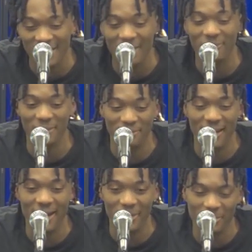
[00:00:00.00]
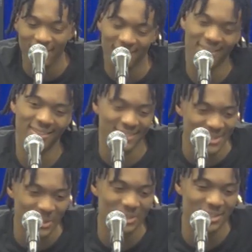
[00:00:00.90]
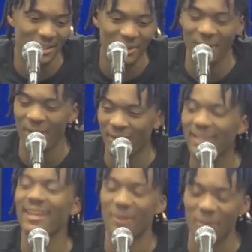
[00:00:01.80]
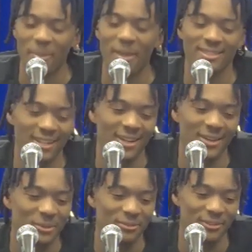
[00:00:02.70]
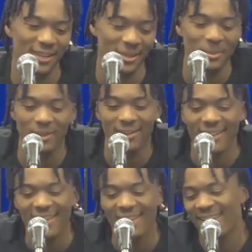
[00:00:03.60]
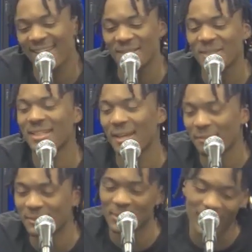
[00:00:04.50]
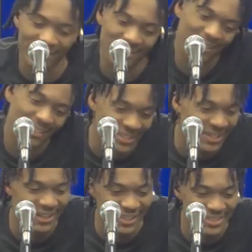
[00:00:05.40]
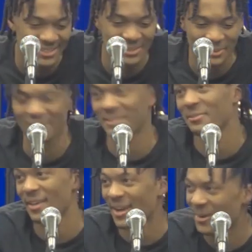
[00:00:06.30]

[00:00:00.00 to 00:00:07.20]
Definitely a foul, but uh, you know, Steph Curry. Yeah, on the baseline, on the fade, but it's just Steph, so I, I guess it wasn't a foul.